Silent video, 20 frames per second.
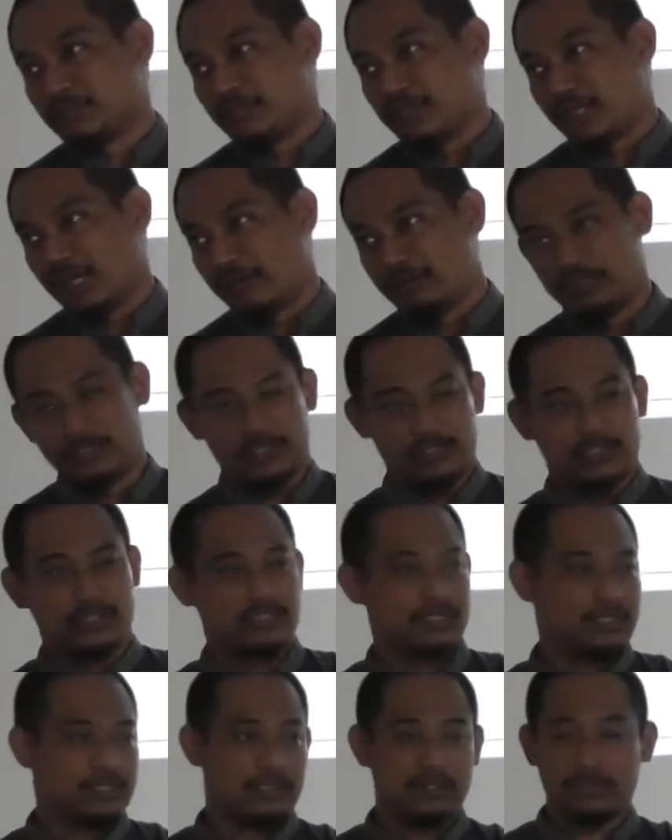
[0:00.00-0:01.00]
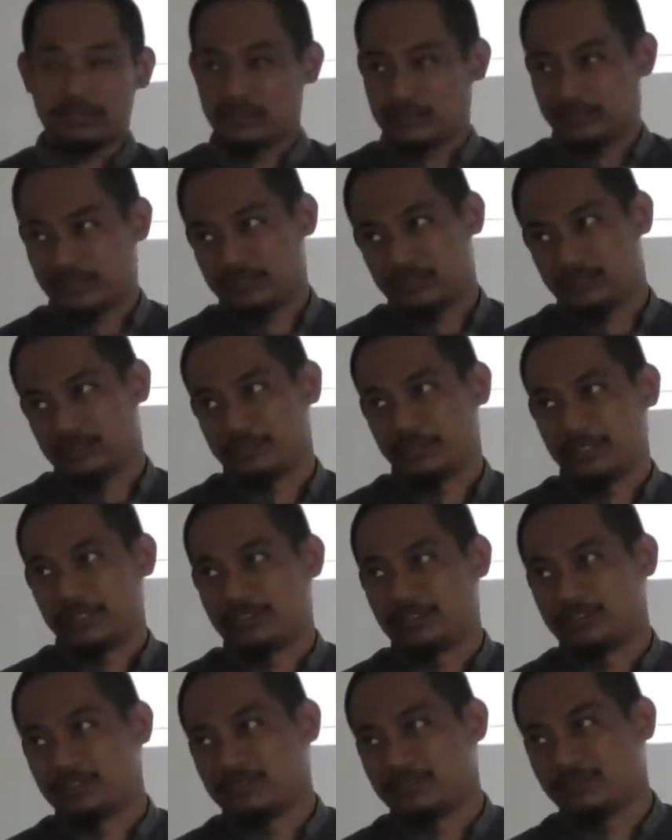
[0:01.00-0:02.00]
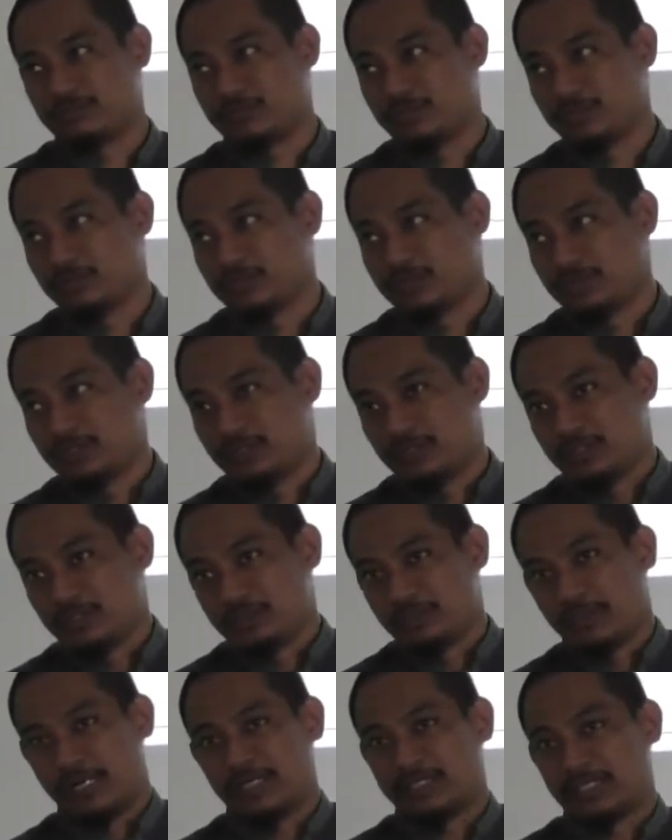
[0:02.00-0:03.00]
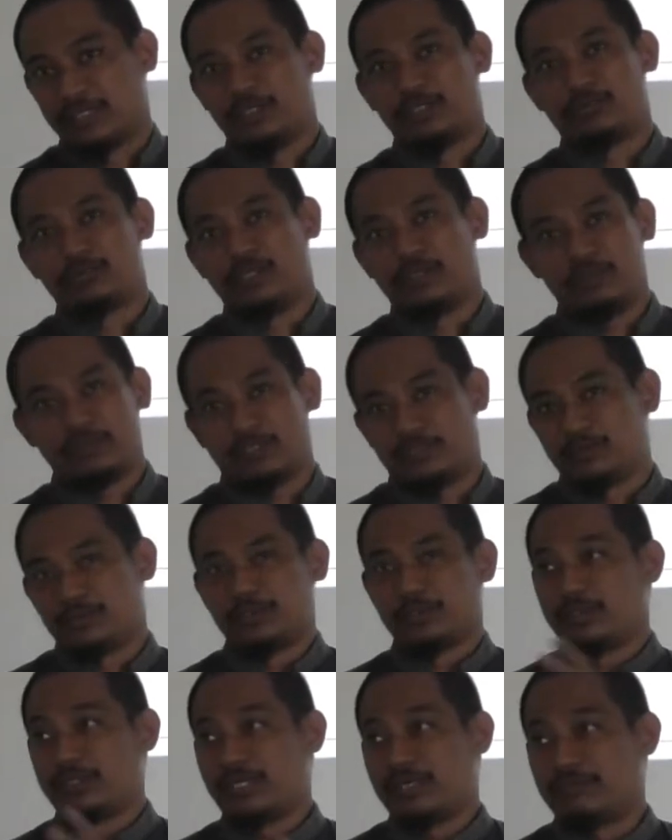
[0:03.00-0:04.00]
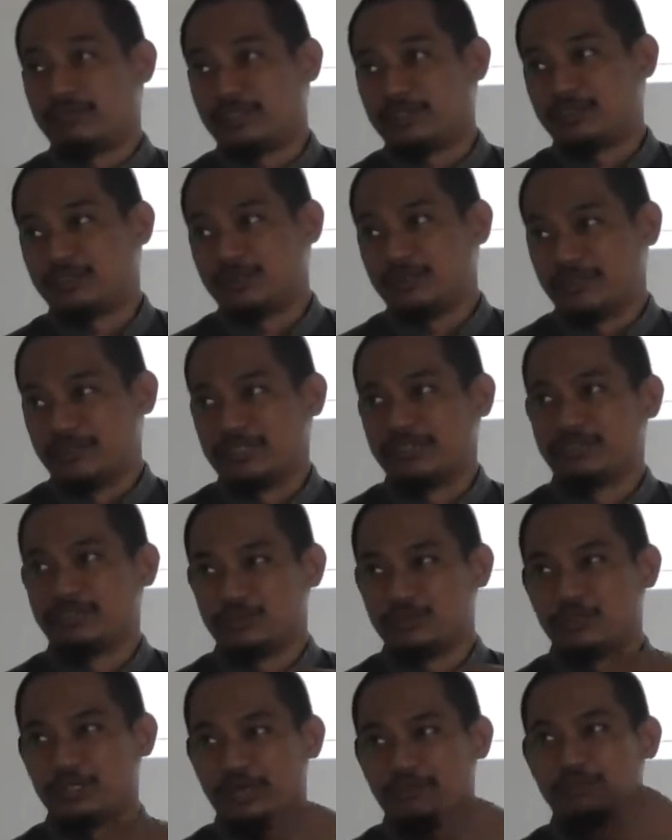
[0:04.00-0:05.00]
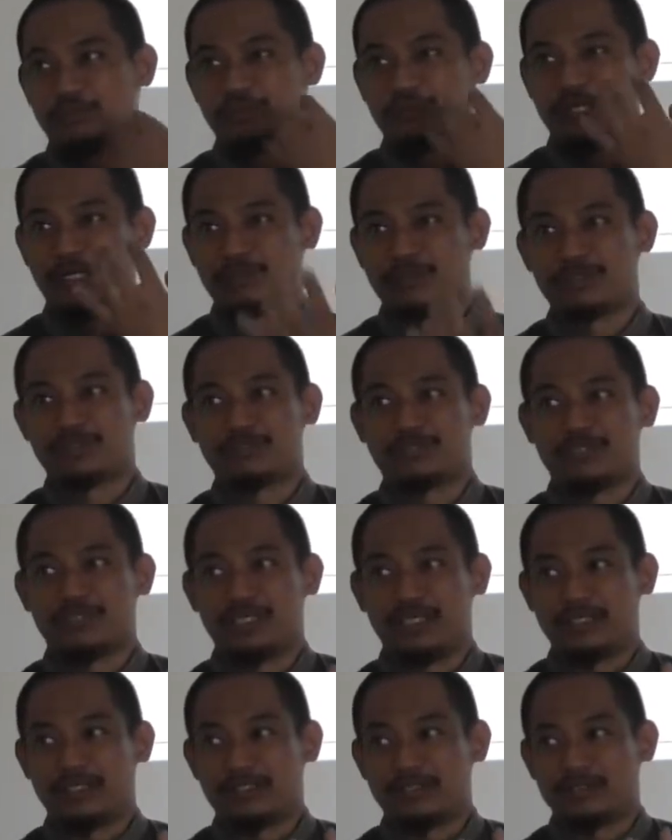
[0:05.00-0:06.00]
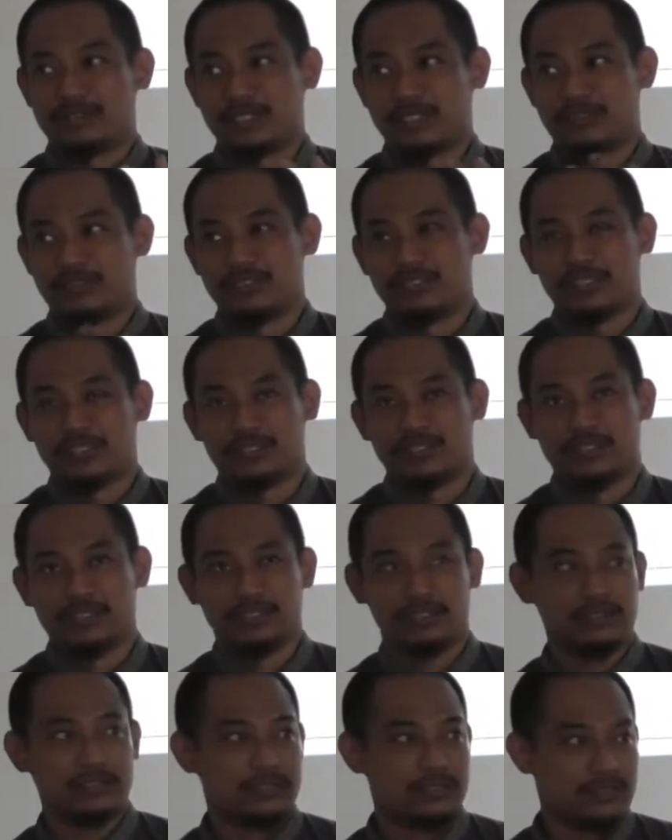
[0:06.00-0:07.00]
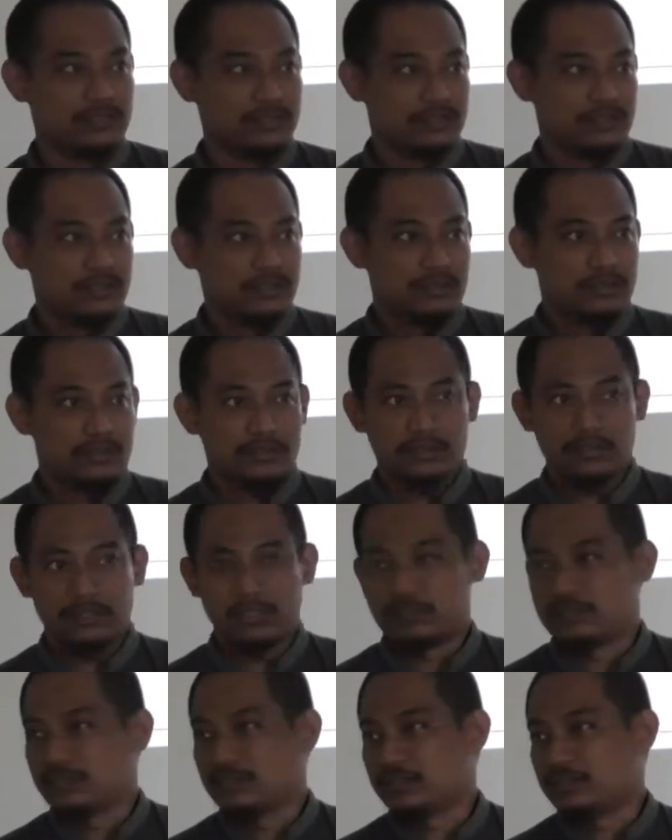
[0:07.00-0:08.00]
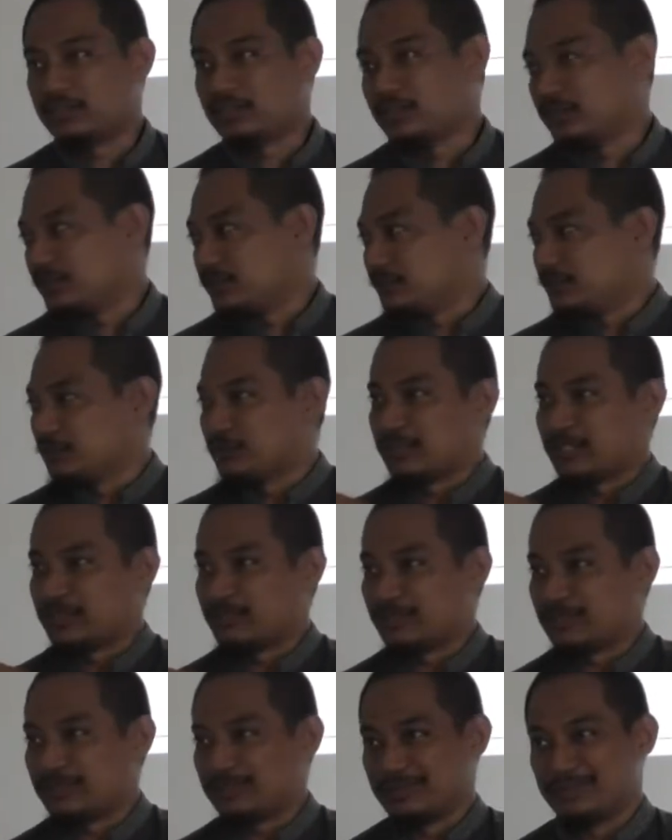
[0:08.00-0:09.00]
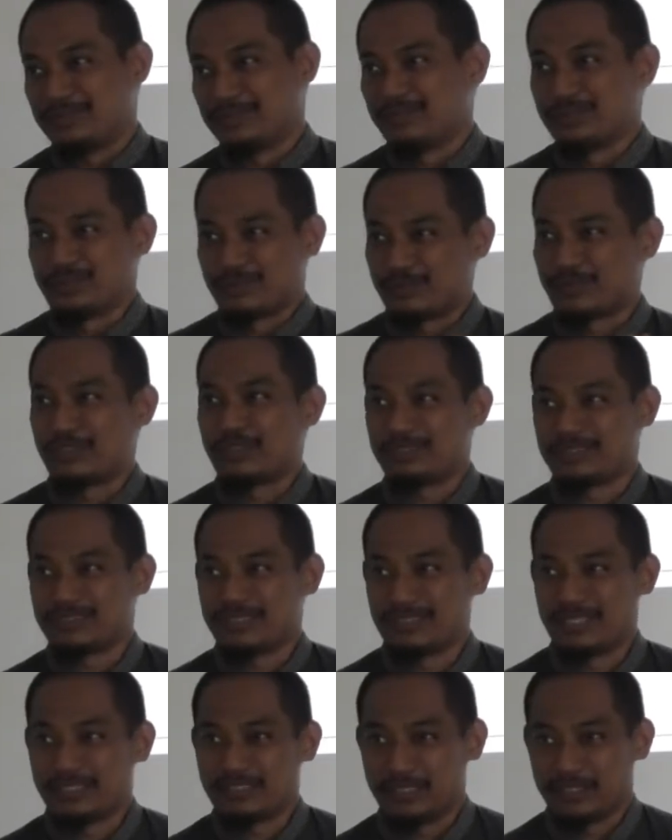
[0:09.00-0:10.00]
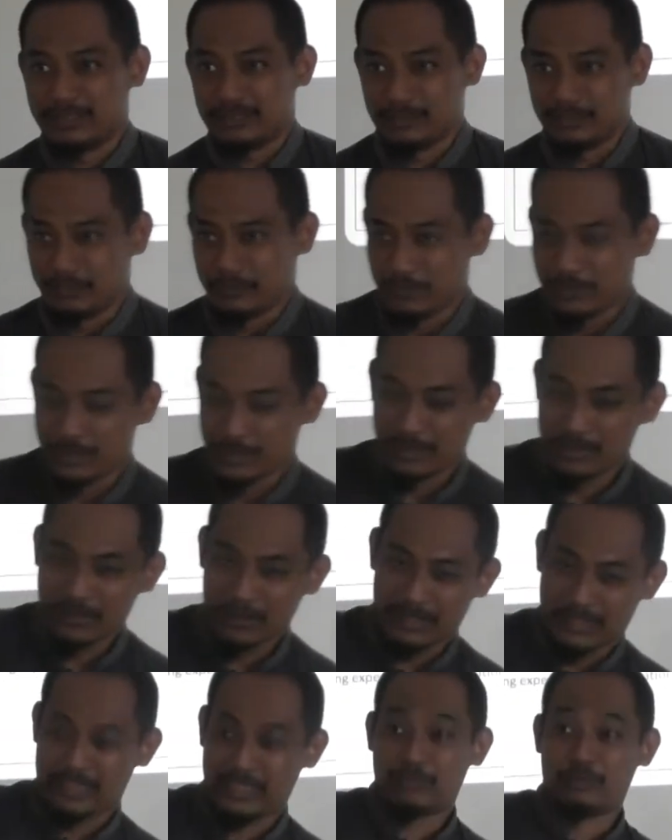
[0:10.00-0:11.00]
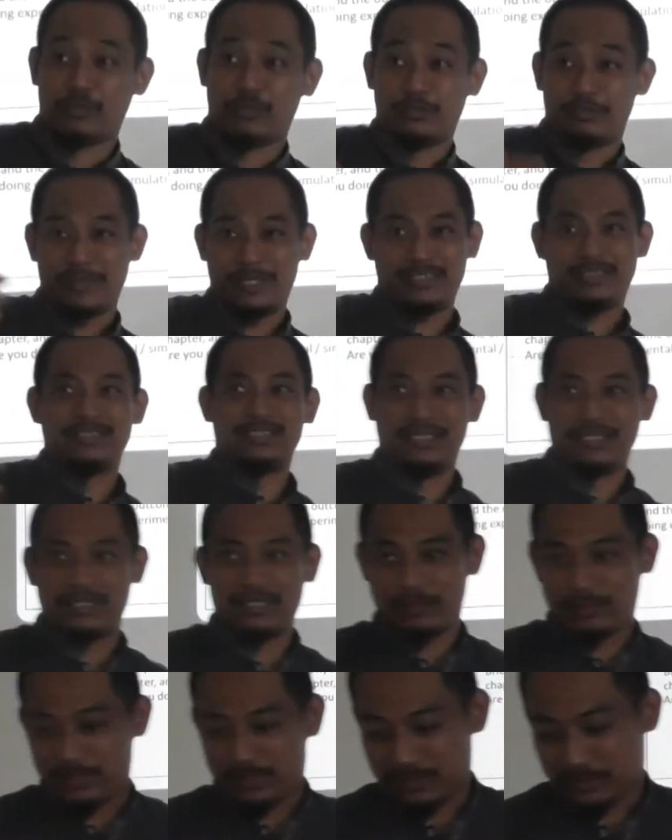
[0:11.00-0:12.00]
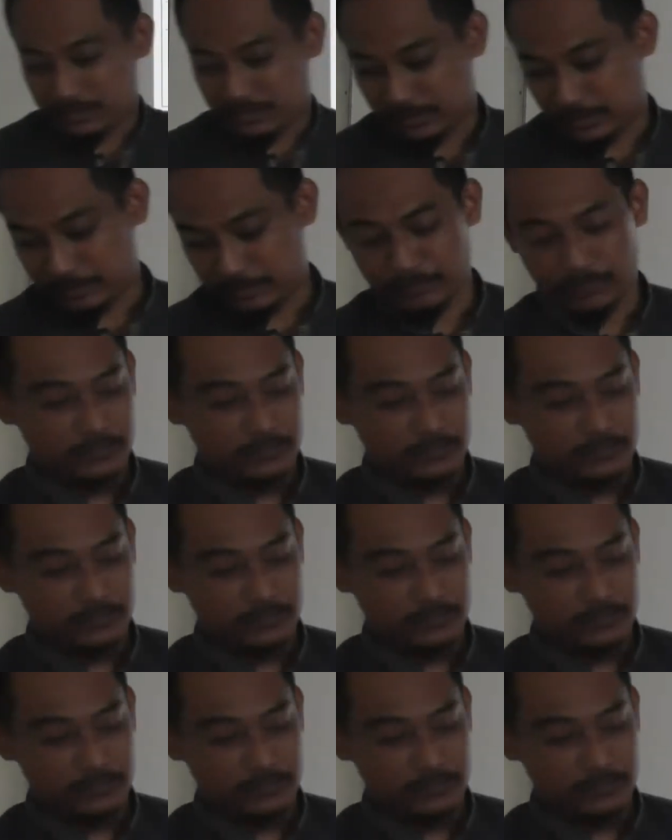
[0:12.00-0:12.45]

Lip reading: I have literature it, it's my literature view, but I cannot do it because we don't have that equipment. I mean, you have to be able to say that. You cannot just say, lecturer say use that one. You cannot say like that. This is for the best grade, I mean. Right?